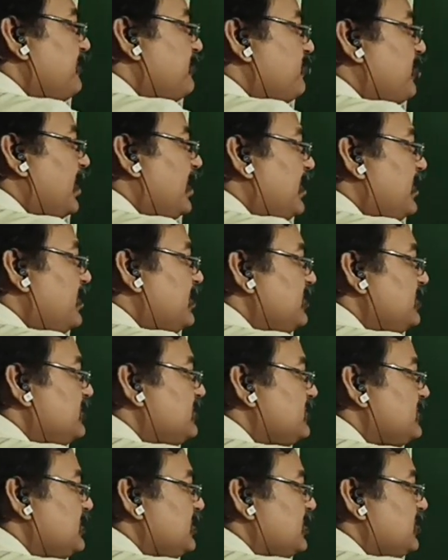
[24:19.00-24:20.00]
have right here
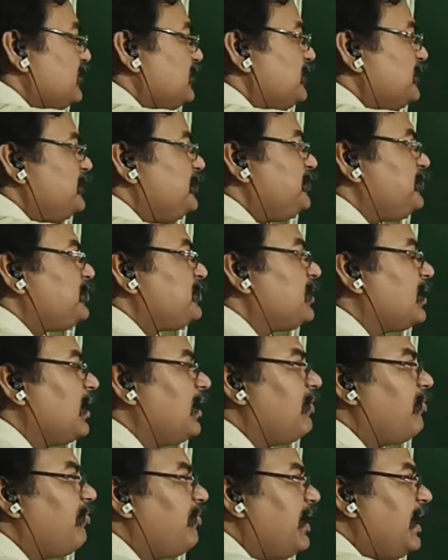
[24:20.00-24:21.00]
0.
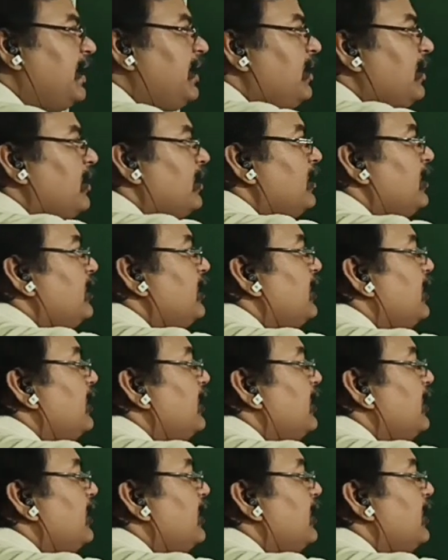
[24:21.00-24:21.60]
Then